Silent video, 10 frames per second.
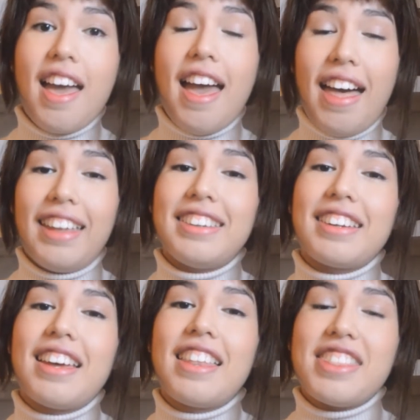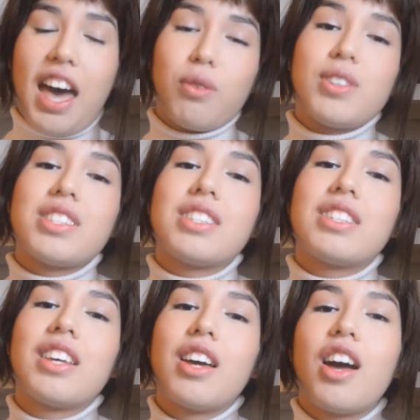and that
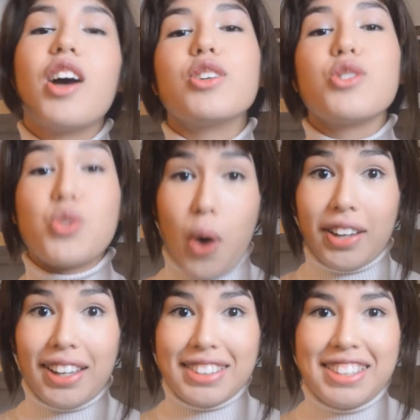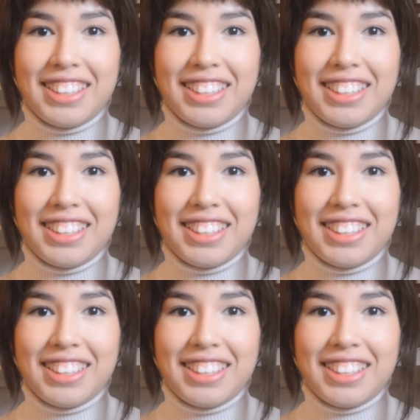was Twilight.